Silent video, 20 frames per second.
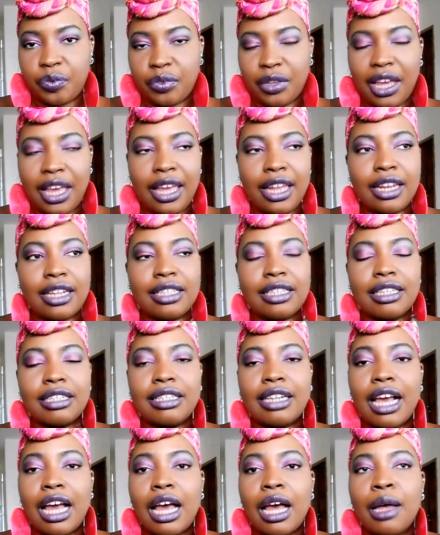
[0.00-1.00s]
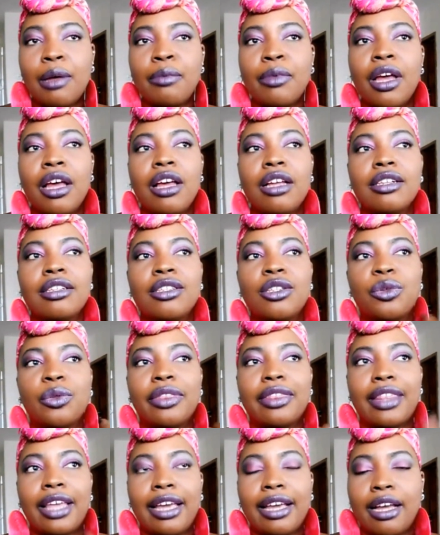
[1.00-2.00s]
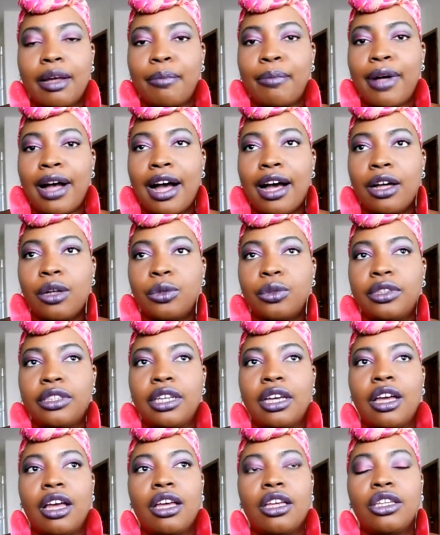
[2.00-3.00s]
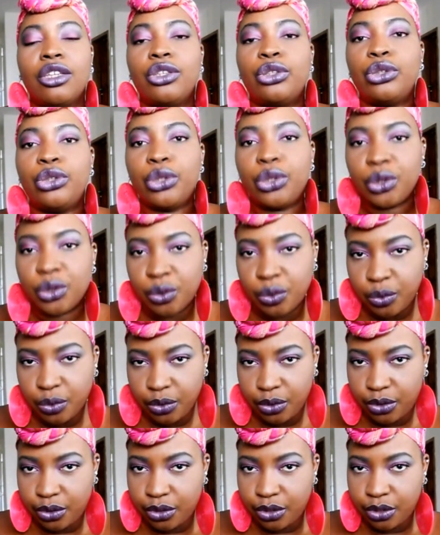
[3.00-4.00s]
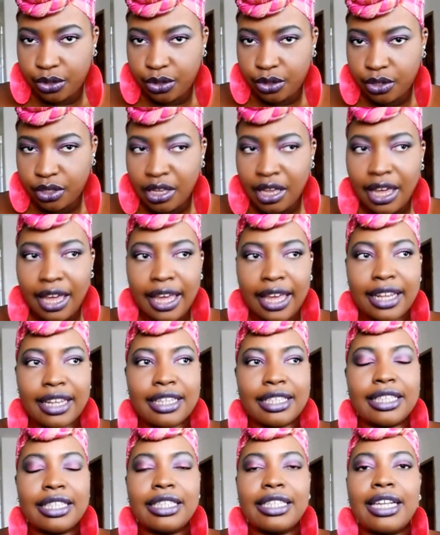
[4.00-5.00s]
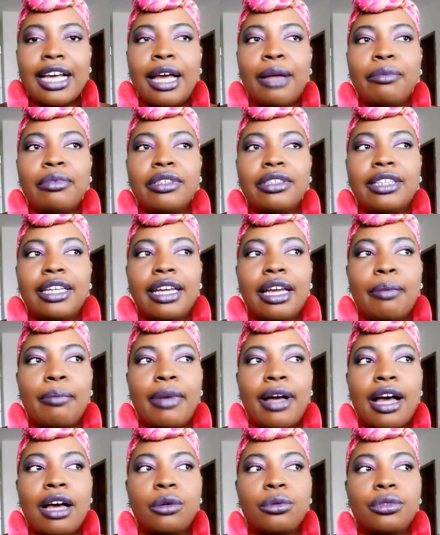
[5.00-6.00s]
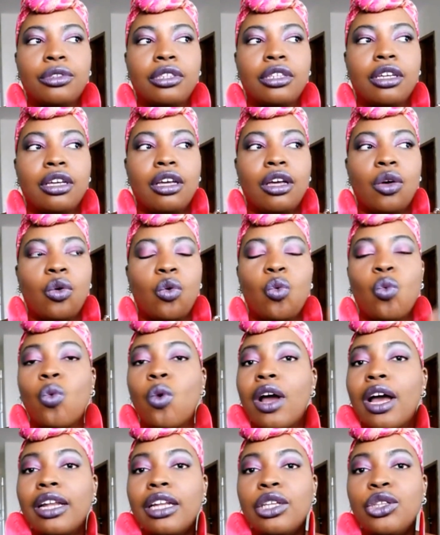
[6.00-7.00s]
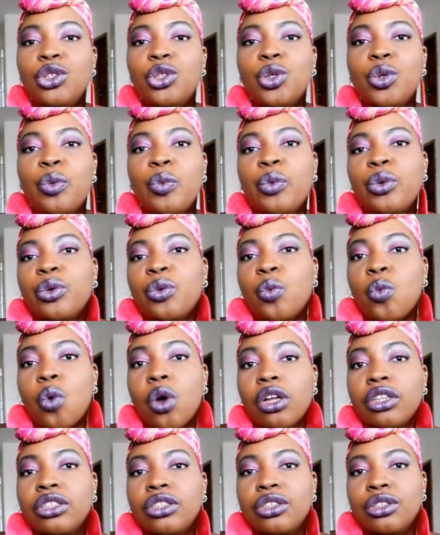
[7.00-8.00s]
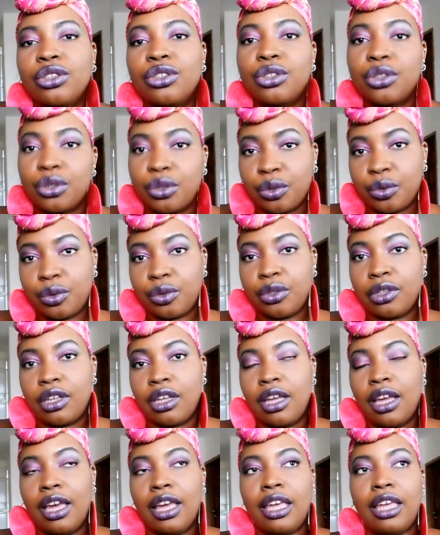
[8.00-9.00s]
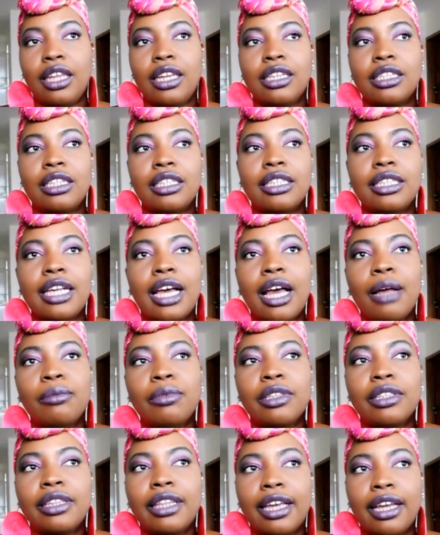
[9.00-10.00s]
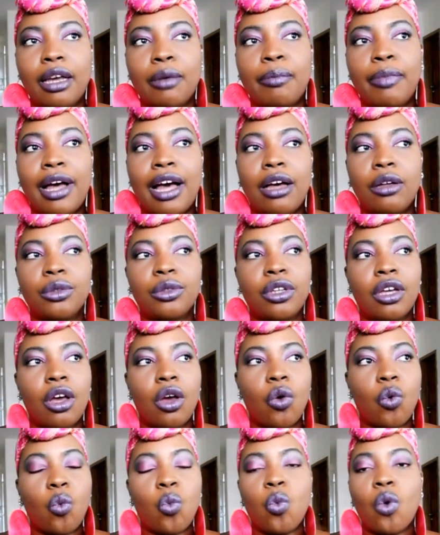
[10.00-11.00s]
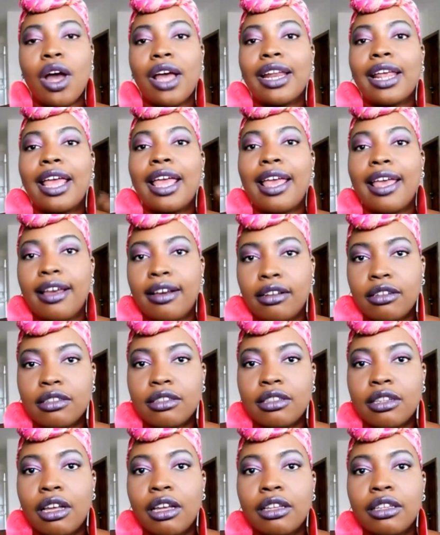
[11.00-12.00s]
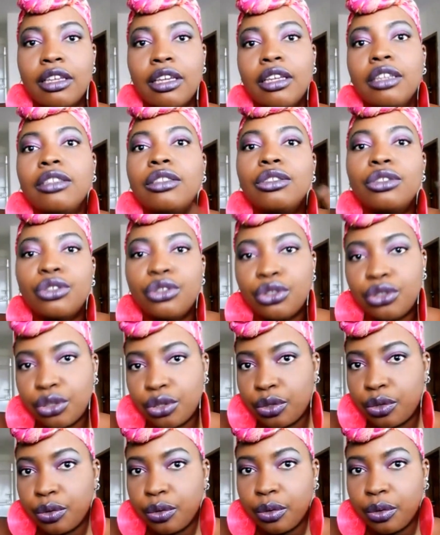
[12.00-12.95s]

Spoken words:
It is a time to think about you. It is a time to think about what you would want to do. It is a time to think about what else can you do.